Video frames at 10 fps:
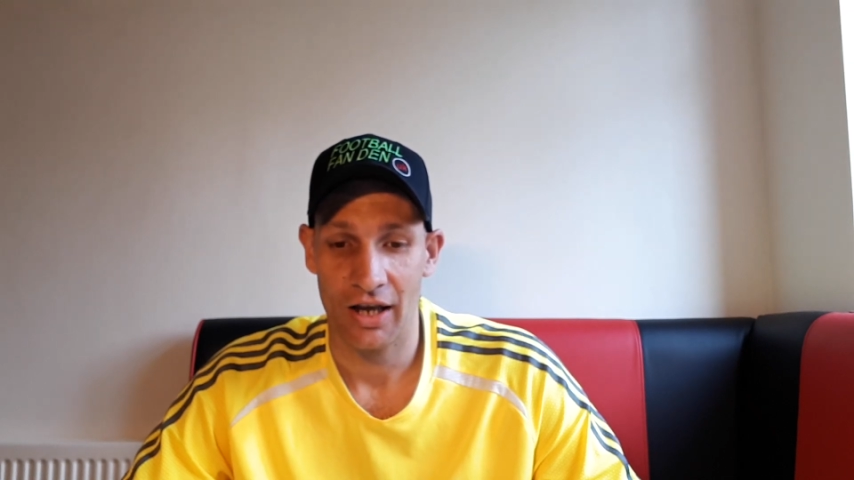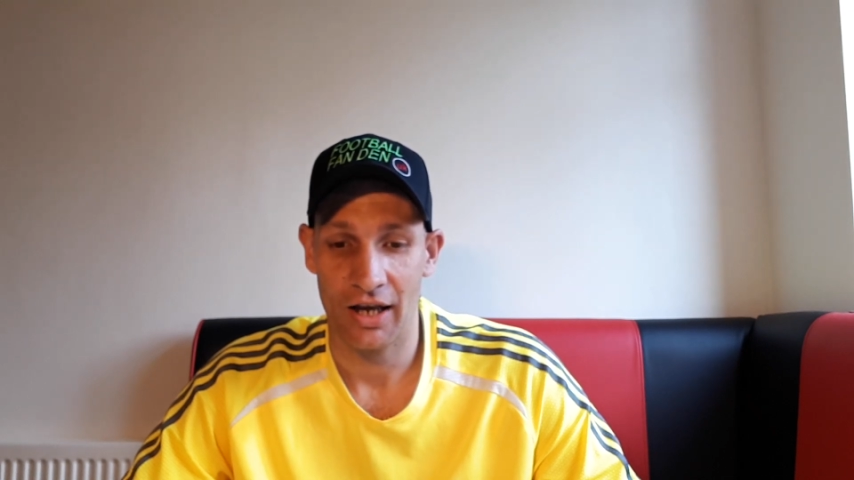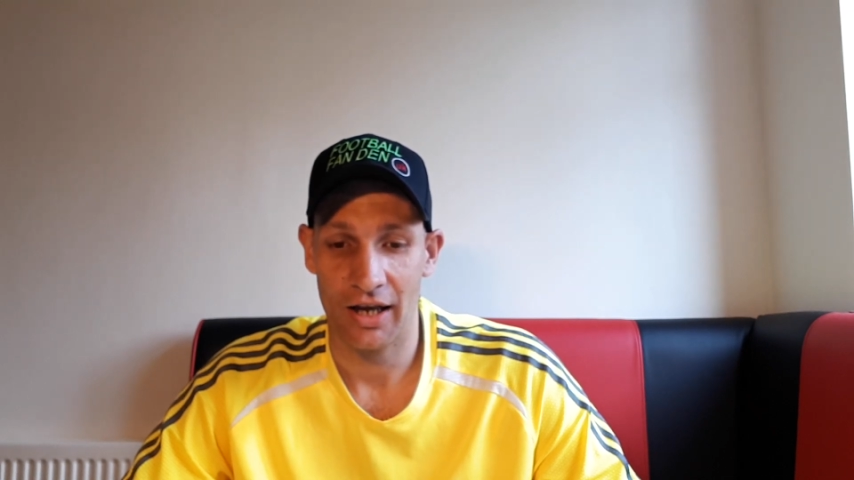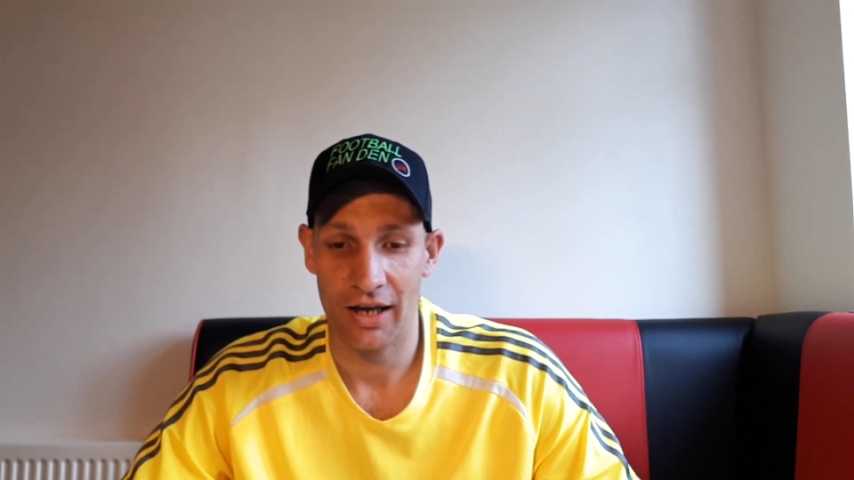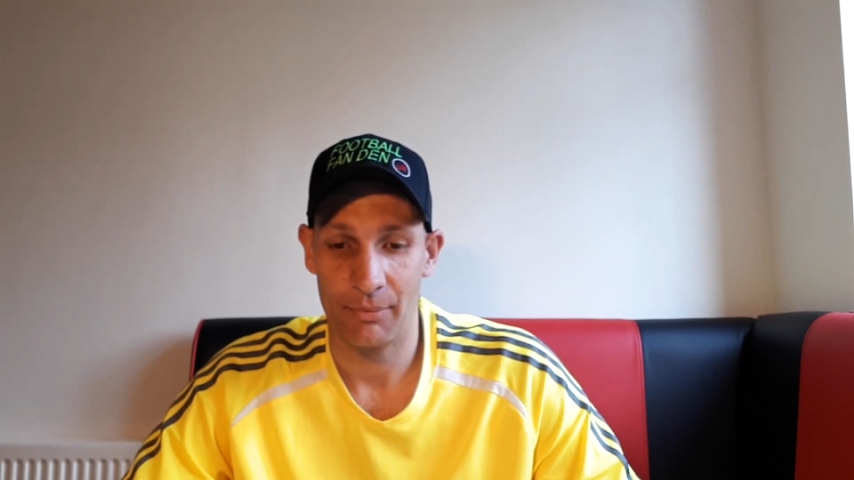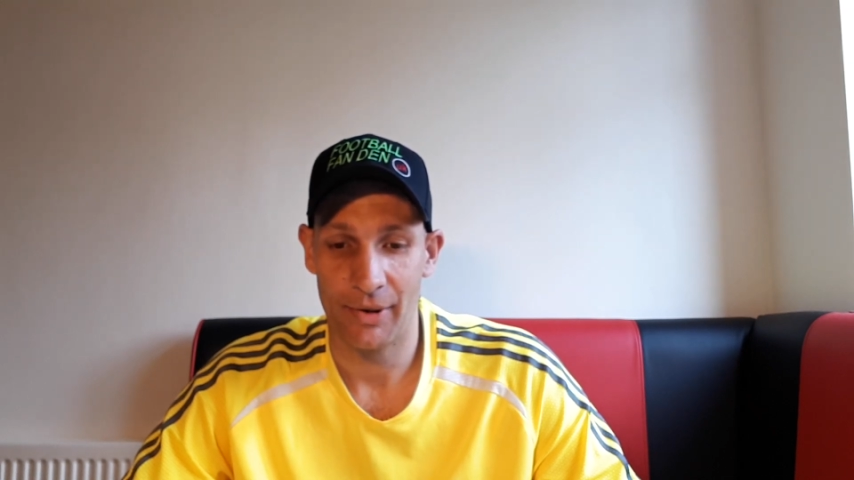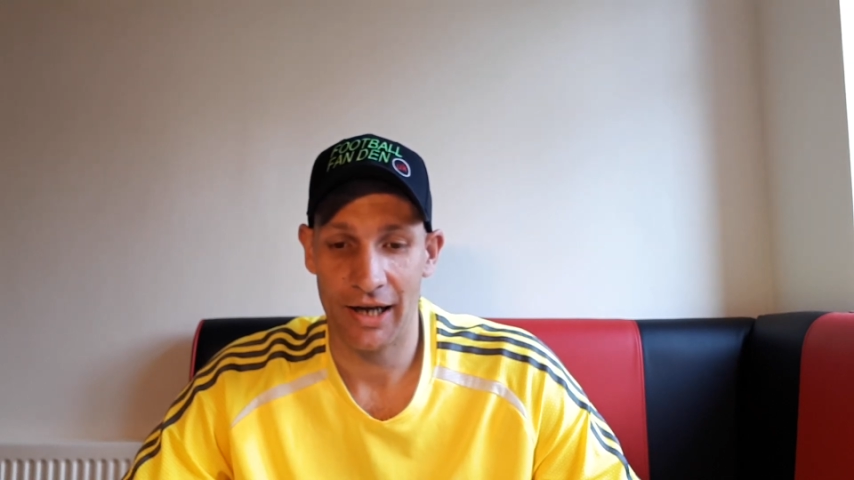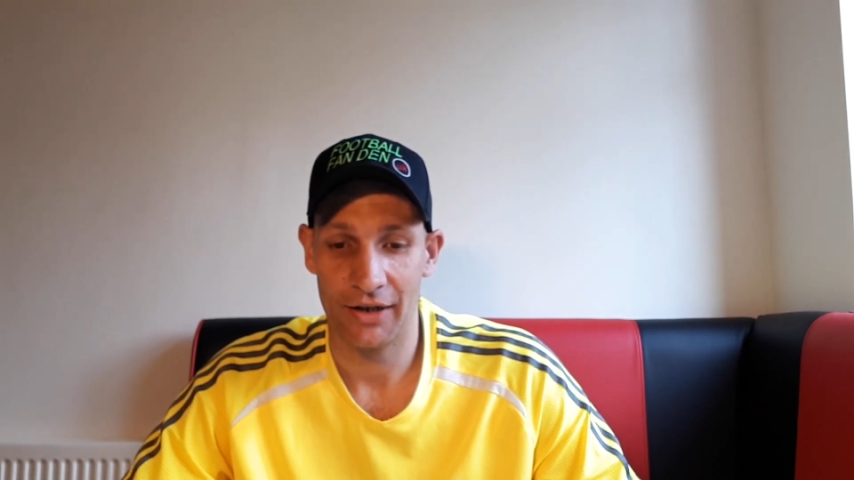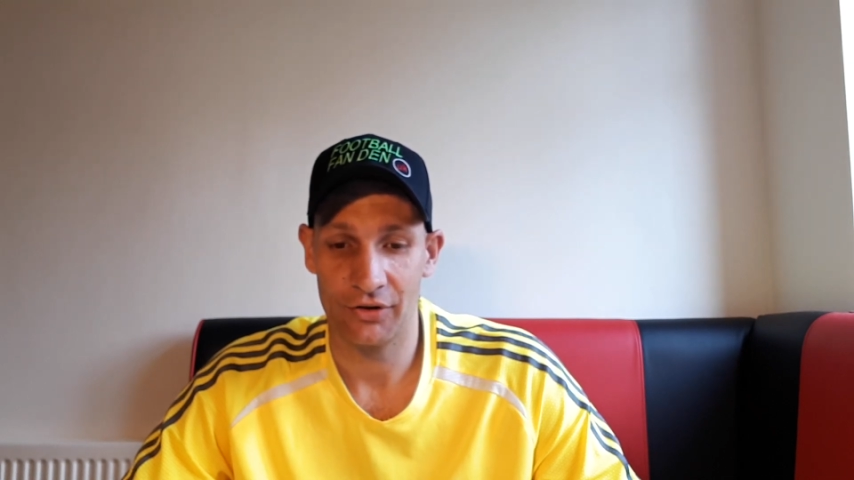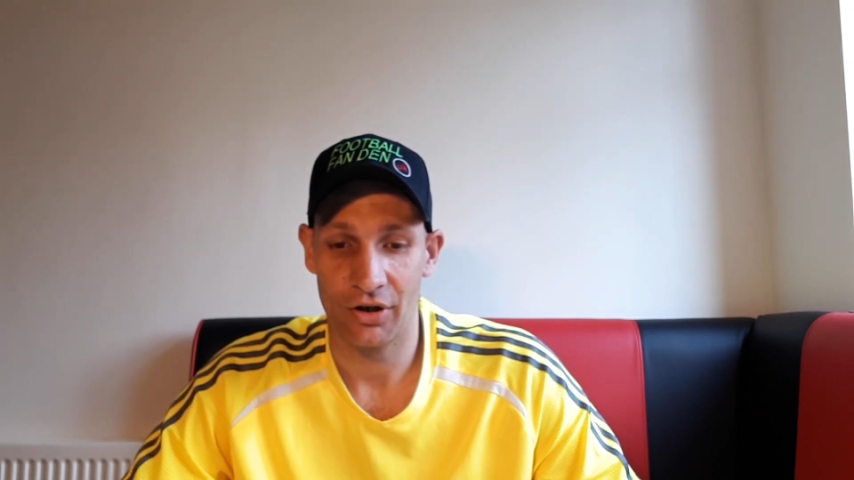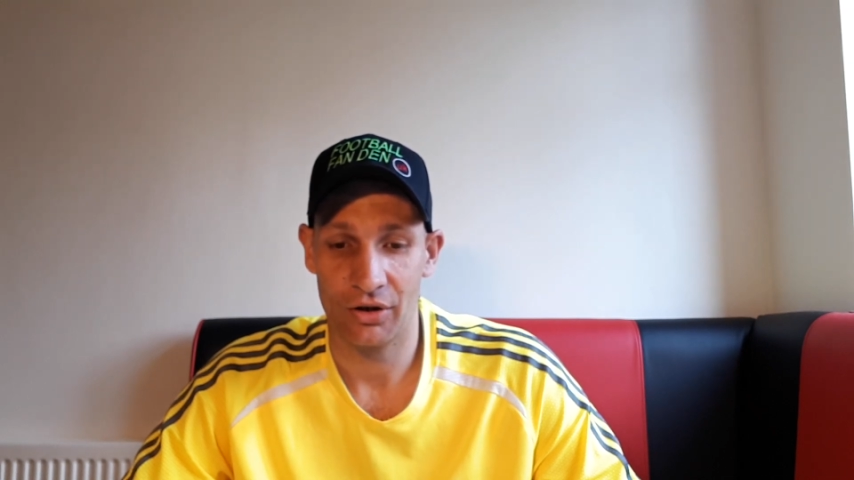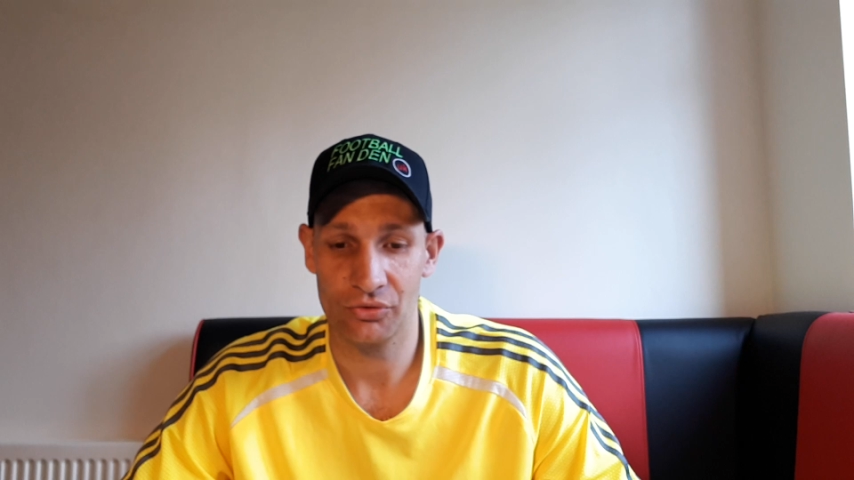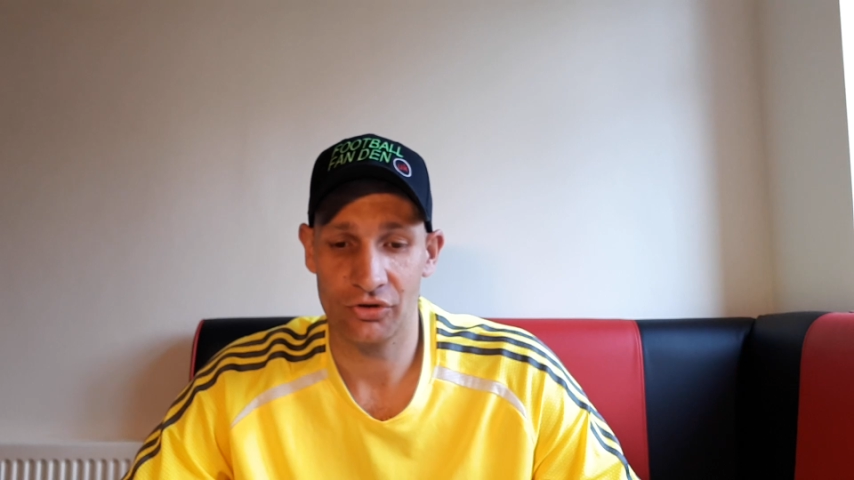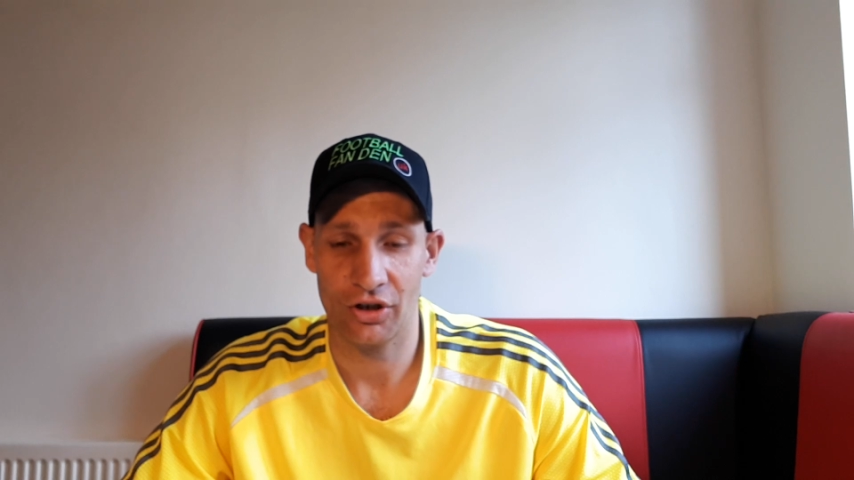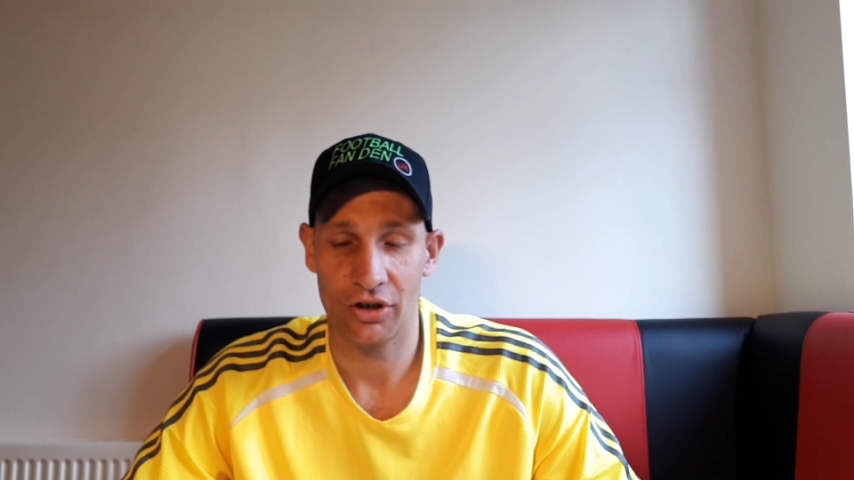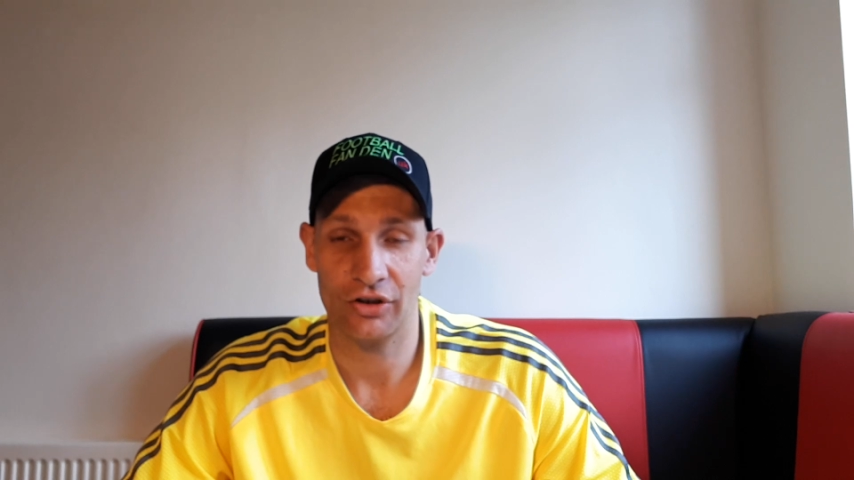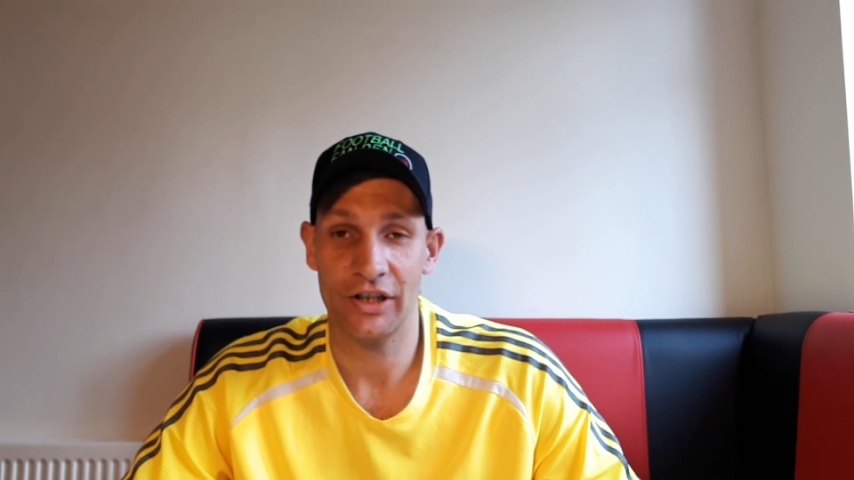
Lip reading: And also